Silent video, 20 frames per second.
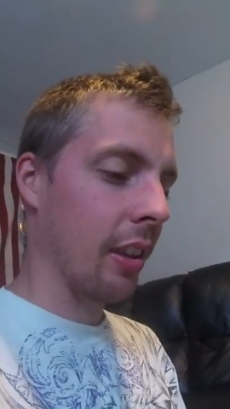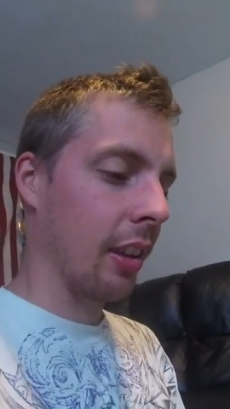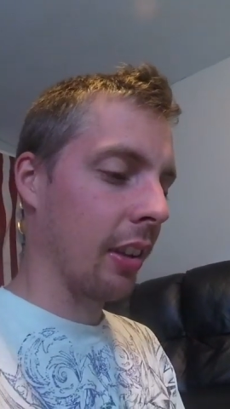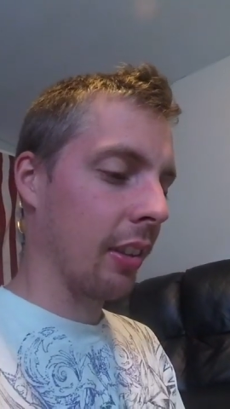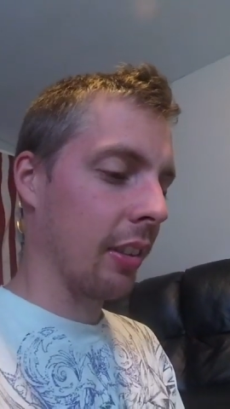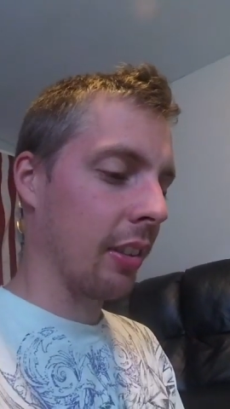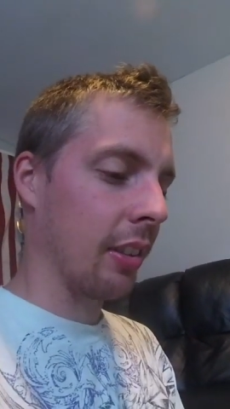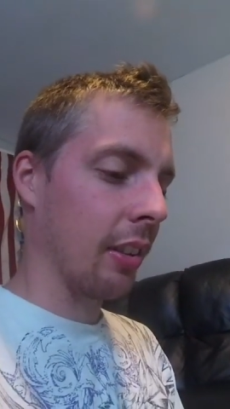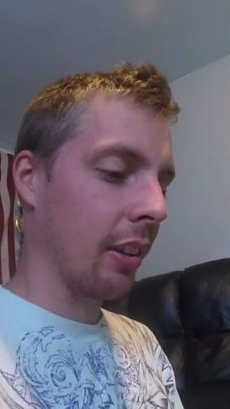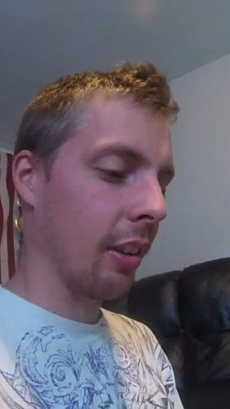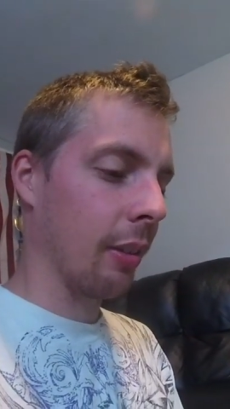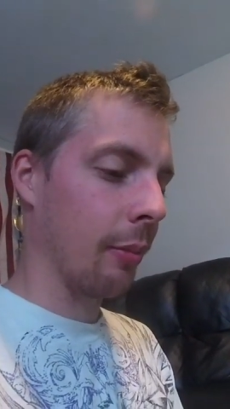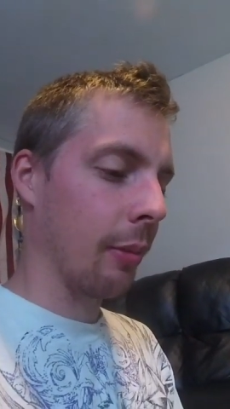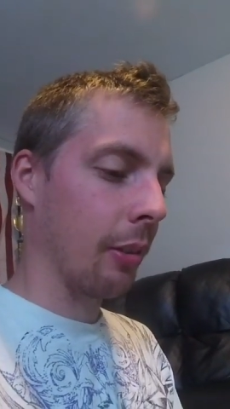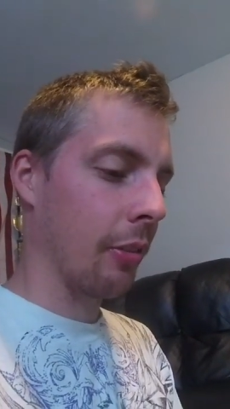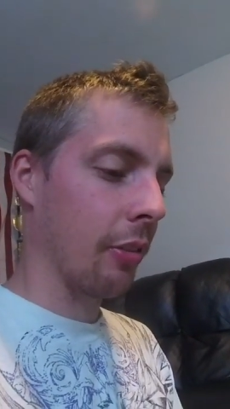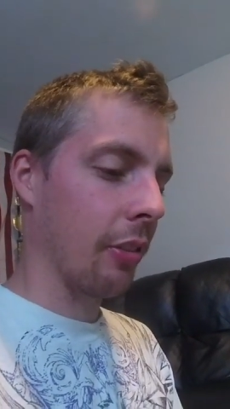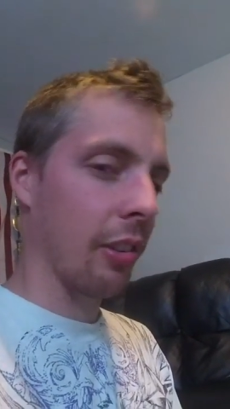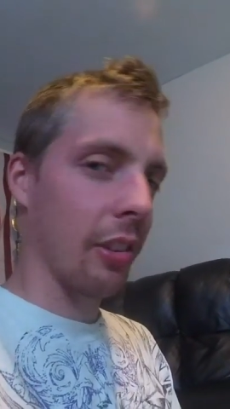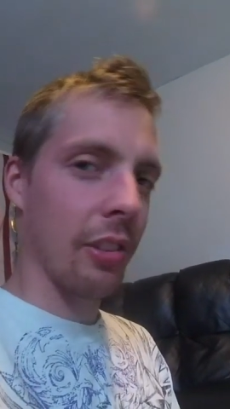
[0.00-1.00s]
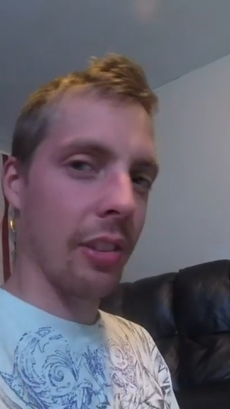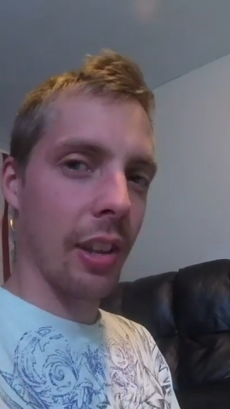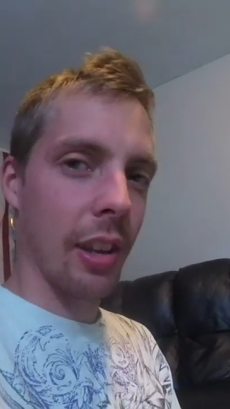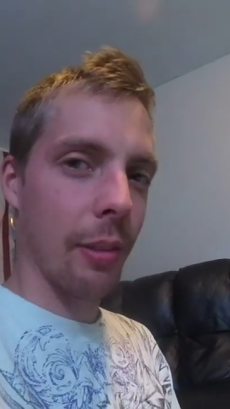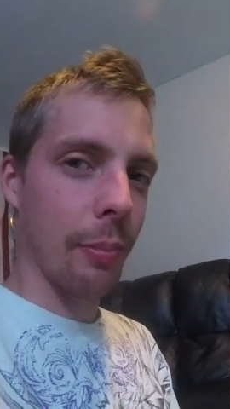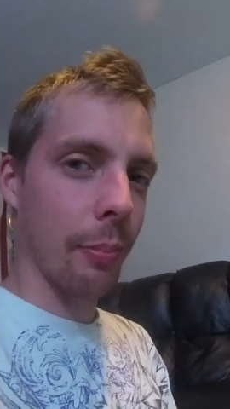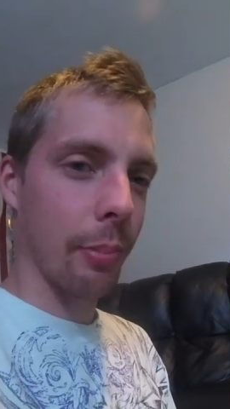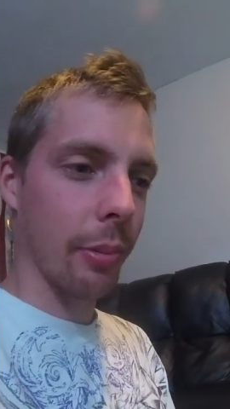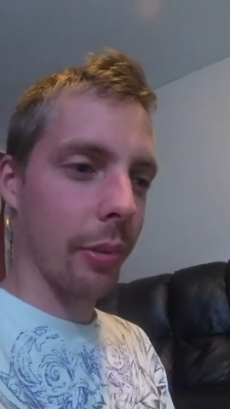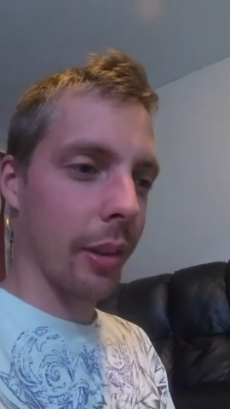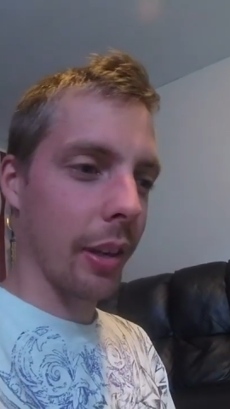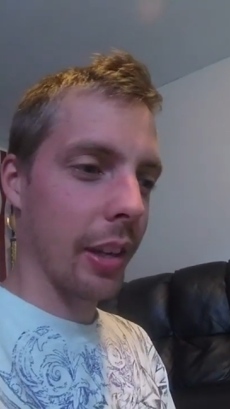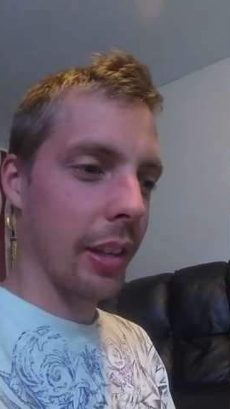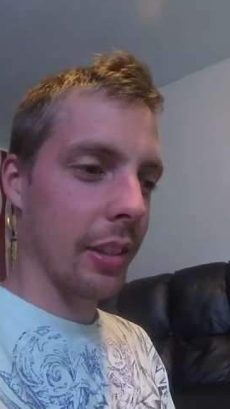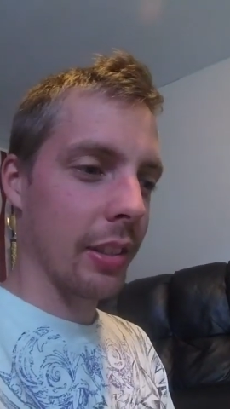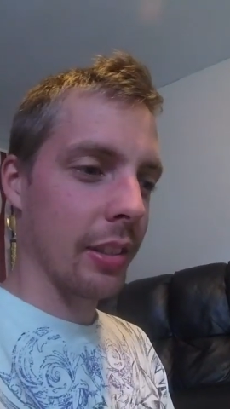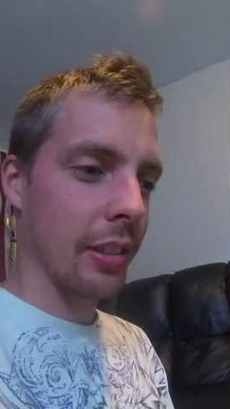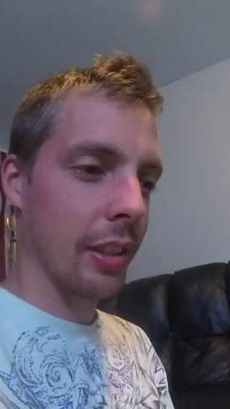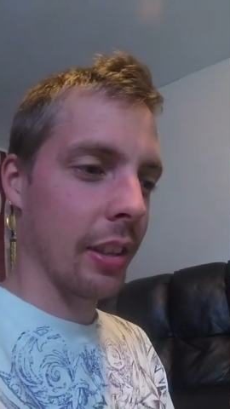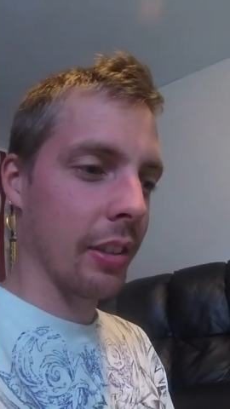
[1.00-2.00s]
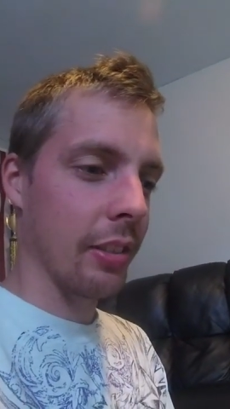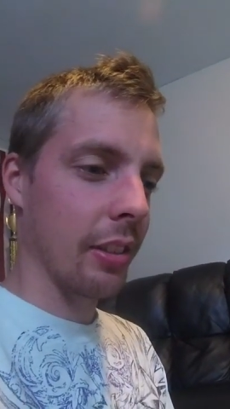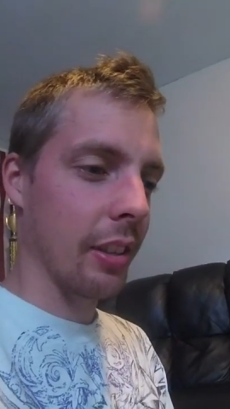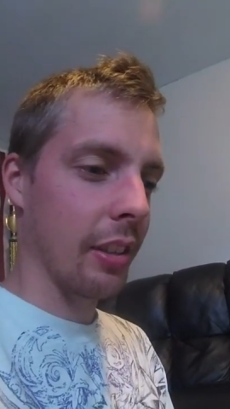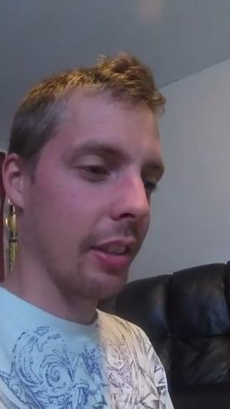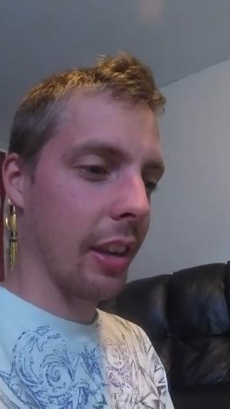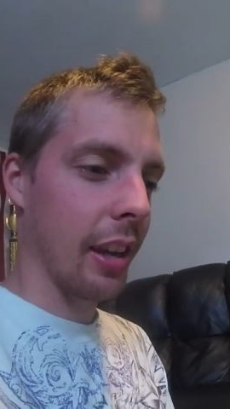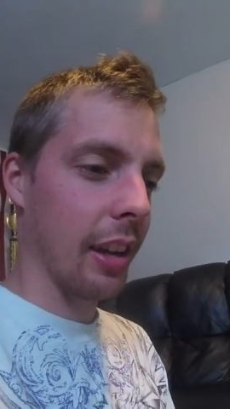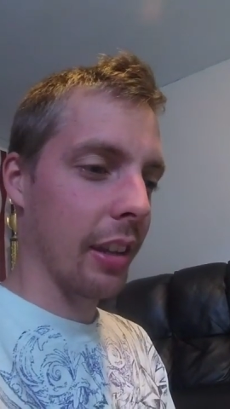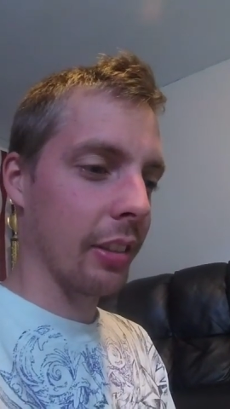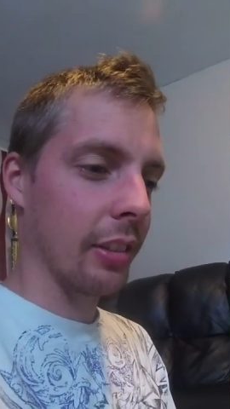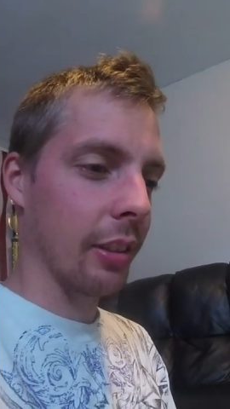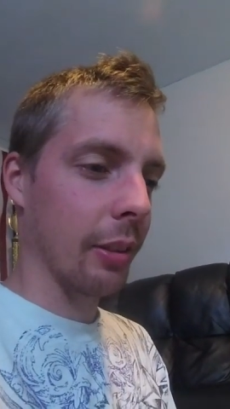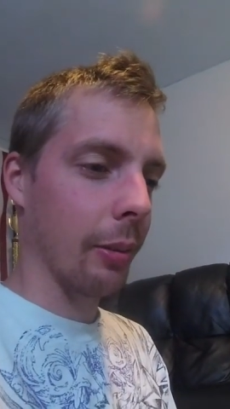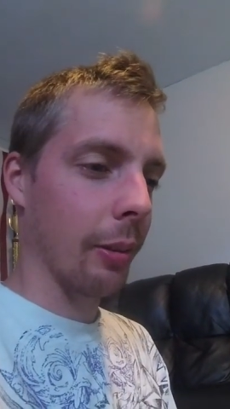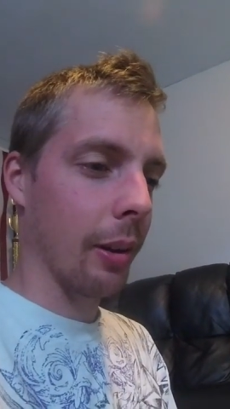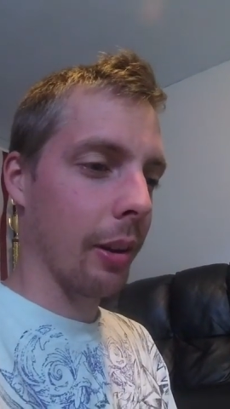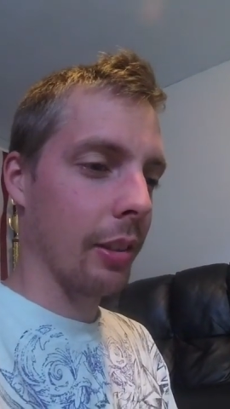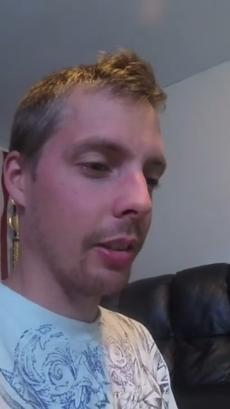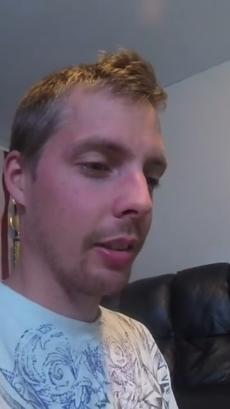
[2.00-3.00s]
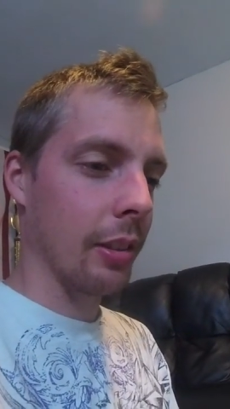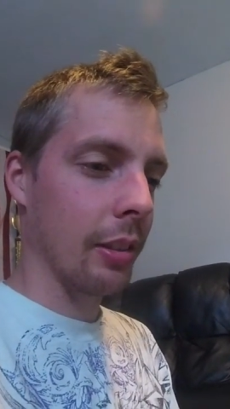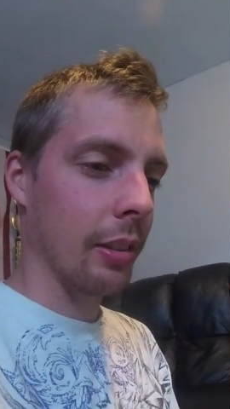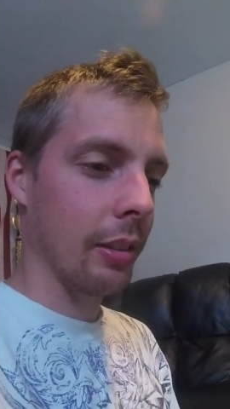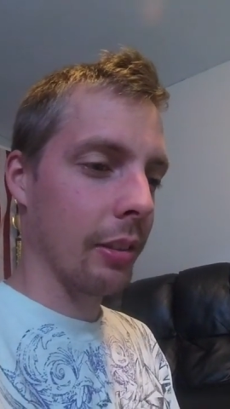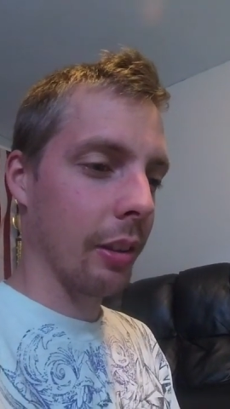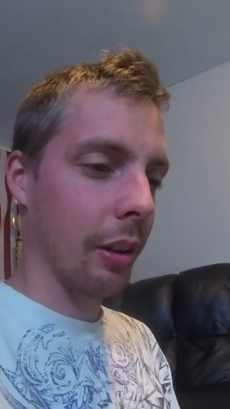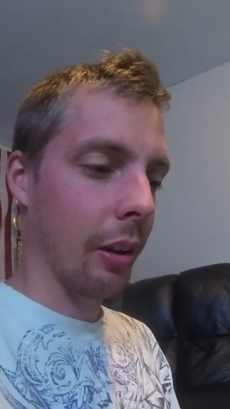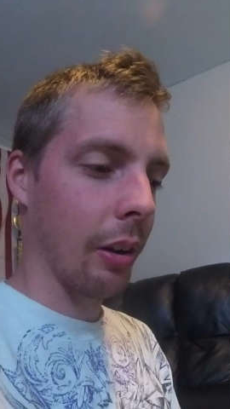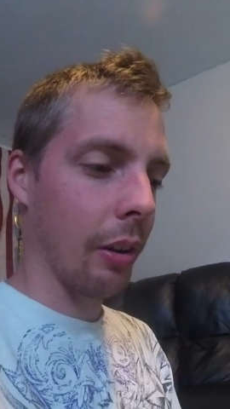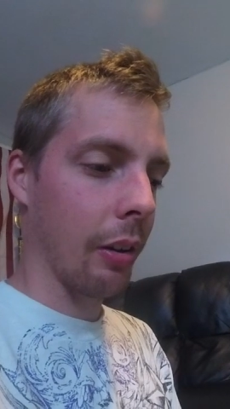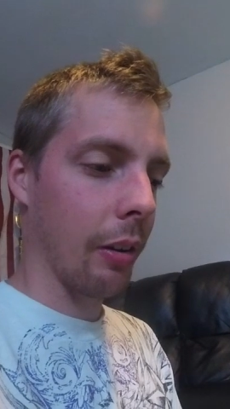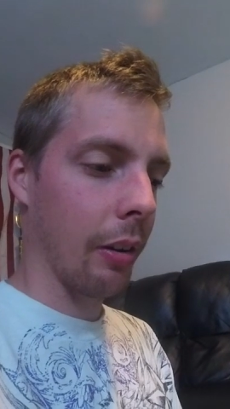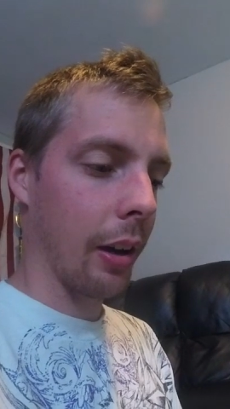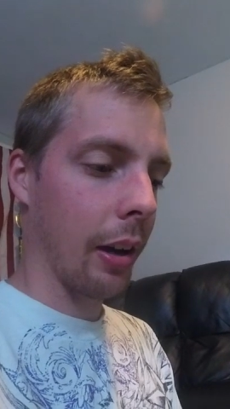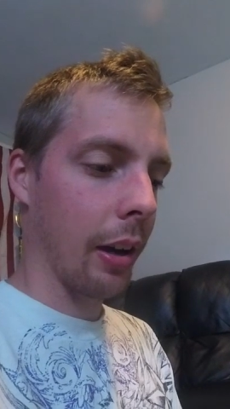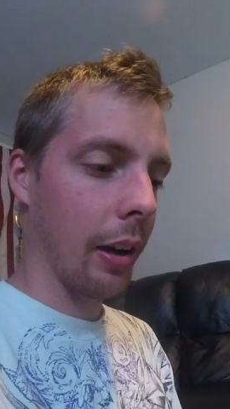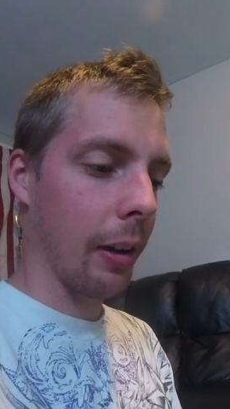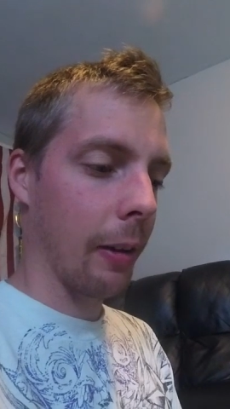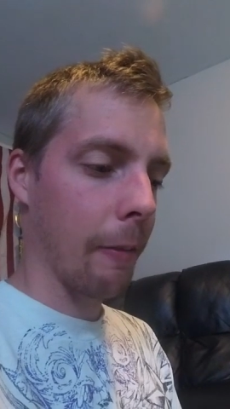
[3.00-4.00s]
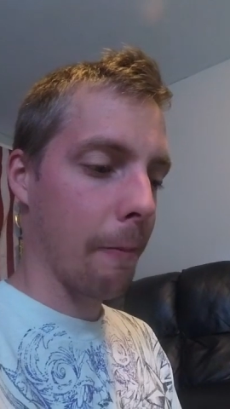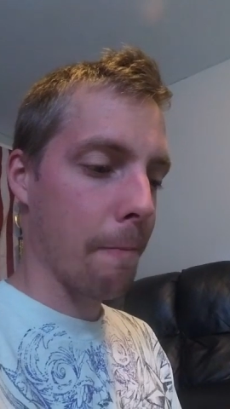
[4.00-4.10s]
could sell me for the same price as the DASA ones, so